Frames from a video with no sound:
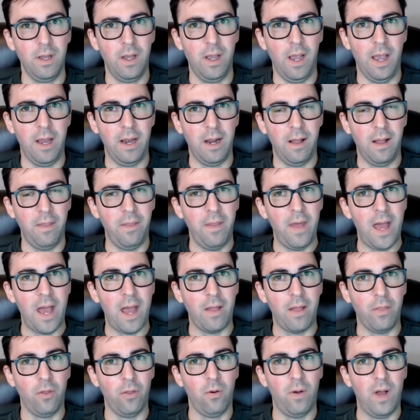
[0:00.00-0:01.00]
And on that,
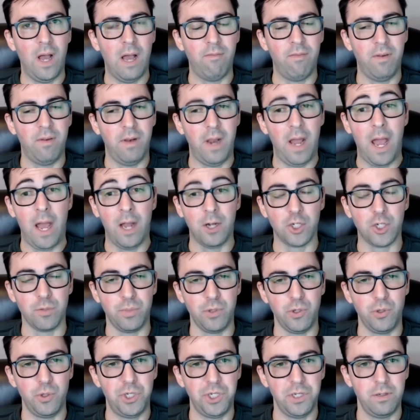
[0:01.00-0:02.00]
they'll have an
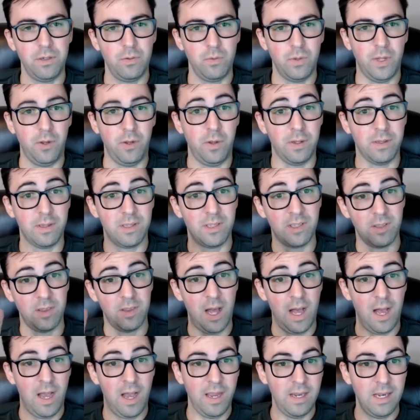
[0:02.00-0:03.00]
attribution that you can
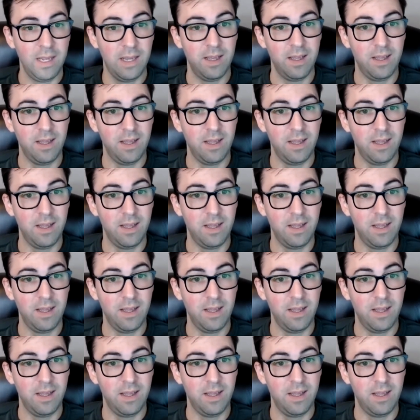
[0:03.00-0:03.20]
slide.